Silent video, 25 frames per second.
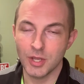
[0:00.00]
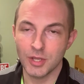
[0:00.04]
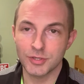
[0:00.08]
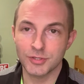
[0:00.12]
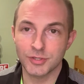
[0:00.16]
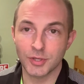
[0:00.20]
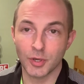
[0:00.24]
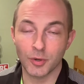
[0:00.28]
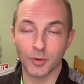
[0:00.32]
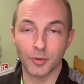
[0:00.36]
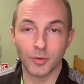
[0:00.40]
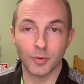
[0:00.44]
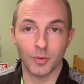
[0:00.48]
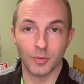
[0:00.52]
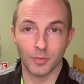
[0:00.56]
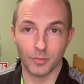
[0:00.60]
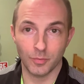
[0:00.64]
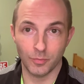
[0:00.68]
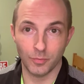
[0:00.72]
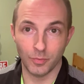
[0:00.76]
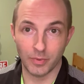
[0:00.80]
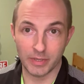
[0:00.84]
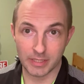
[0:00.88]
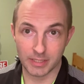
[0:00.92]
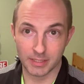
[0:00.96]
So
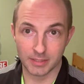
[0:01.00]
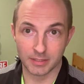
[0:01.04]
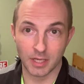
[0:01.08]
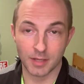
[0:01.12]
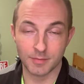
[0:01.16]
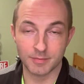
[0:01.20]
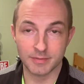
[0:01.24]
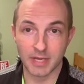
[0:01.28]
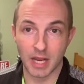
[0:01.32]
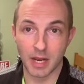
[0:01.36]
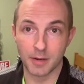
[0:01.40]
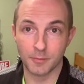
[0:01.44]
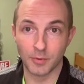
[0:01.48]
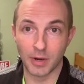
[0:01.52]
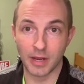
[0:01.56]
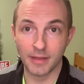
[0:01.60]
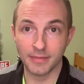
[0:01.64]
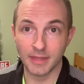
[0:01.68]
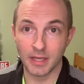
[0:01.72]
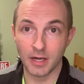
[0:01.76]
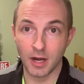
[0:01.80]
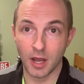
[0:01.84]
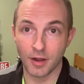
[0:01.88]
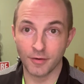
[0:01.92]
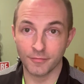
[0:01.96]
when it comes time to
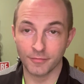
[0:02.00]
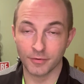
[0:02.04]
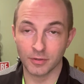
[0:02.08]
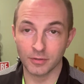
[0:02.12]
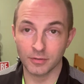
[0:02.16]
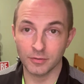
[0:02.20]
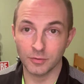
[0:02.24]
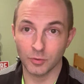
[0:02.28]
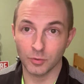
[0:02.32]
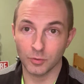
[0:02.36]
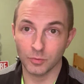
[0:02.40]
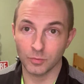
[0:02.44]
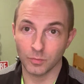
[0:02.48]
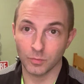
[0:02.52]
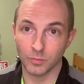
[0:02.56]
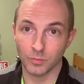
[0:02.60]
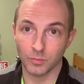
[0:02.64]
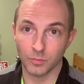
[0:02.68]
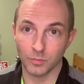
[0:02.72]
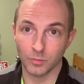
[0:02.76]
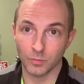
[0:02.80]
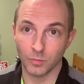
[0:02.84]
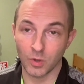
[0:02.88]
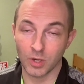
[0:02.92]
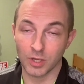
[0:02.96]
write that offer, you'll
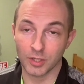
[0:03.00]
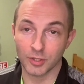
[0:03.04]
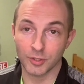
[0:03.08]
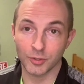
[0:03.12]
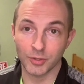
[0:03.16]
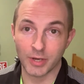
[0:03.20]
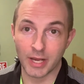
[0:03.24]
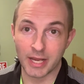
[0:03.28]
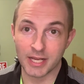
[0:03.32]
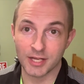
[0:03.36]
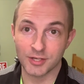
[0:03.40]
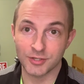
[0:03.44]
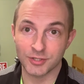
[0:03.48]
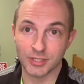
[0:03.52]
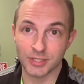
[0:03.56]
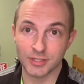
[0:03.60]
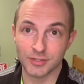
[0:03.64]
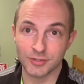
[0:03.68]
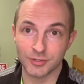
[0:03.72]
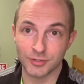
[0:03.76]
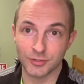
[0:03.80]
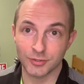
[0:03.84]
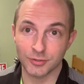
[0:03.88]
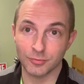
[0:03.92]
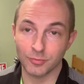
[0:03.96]
want your
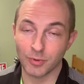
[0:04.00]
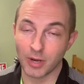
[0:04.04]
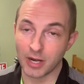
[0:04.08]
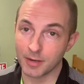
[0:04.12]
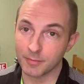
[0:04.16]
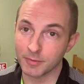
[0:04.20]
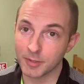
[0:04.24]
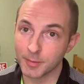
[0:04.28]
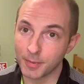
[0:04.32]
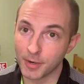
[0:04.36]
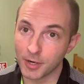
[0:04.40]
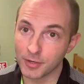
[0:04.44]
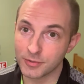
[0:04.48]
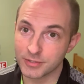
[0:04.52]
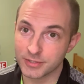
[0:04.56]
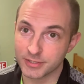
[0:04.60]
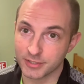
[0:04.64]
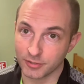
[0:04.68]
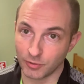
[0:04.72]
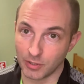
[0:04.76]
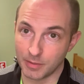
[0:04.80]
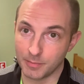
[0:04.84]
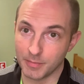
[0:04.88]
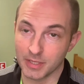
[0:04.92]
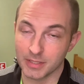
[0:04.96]
agent to write up the
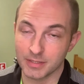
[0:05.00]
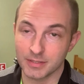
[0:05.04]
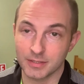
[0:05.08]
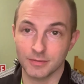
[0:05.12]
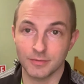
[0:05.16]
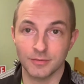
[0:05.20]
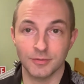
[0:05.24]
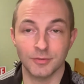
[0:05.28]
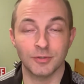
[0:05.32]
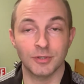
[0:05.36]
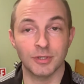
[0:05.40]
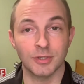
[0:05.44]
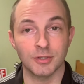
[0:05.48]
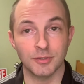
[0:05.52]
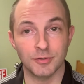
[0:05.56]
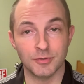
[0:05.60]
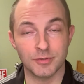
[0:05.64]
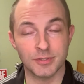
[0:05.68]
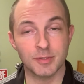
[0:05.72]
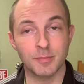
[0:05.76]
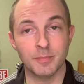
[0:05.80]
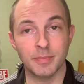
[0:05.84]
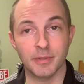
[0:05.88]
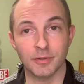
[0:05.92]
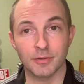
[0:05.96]
purchase agreement. You could
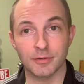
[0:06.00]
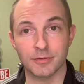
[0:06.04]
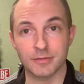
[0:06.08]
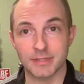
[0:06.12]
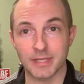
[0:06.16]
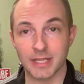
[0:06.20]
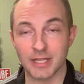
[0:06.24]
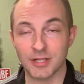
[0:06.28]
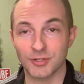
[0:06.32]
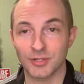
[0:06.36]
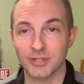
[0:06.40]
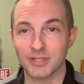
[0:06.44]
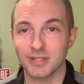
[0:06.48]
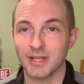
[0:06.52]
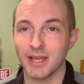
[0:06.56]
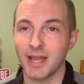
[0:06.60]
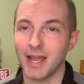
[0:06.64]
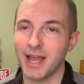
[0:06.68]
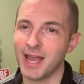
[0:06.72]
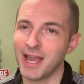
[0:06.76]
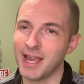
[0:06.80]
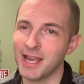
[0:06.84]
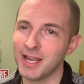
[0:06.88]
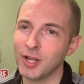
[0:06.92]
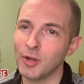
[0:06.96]
use a builder's agent.
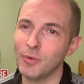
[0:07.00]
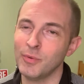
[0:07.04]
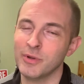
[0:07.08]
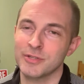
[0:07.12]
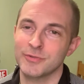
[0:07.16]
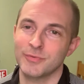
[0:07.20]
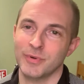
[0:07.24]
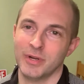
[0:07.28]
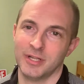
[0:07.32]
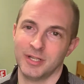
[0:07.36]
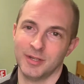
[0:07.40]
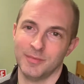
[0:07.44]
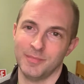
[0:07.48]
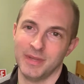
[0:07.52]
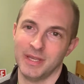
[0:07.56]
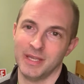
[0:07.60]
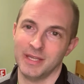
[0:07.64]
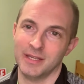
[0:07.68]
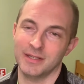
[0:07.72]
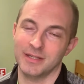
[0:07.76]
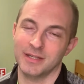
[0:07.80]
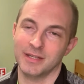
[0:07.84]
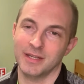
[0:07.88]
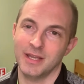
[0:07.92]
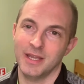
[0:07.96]
I always
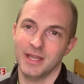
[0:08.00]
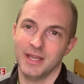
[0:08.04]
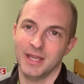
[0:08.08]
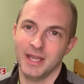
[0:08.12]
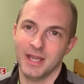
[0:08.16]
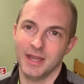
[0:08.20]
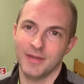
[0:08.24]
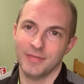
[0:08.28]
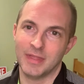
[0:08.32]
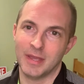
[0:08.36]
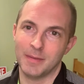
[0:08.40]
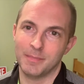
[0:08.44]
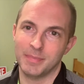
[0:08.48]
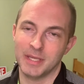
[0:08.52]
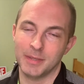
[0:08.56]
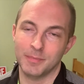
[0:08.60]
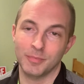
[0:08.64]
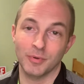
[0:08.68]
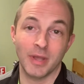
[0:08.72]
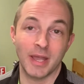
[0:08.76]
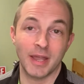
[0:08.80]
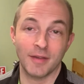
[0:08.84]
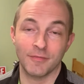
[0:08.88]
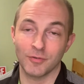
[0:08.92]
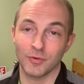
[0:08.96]
recommend that
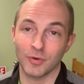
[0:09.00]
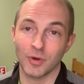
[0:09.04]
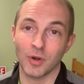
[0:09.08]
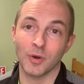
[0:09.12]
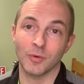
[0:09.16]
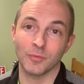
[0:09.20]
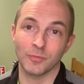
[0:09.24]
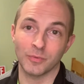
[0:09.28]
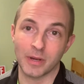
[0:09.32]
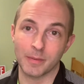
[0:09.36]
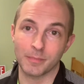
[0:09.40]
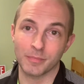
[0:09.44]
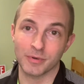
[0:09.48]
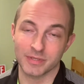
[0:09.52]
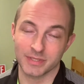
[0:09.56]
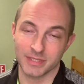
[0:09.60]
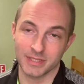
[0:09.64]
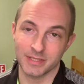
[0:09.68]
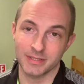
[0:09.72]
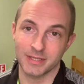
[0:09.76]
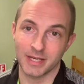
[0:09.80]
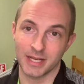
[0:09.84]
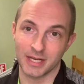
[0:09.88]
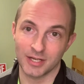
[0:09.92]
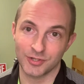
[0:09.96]
people have their own
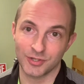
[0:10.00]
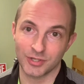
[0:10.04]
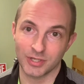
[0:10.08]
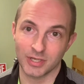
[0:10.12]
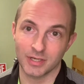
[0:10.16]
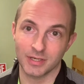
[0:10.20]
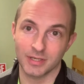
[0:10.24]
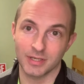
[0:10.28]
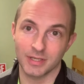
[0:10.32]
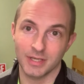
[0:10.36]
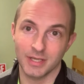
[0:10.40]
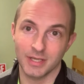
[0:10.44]
representation.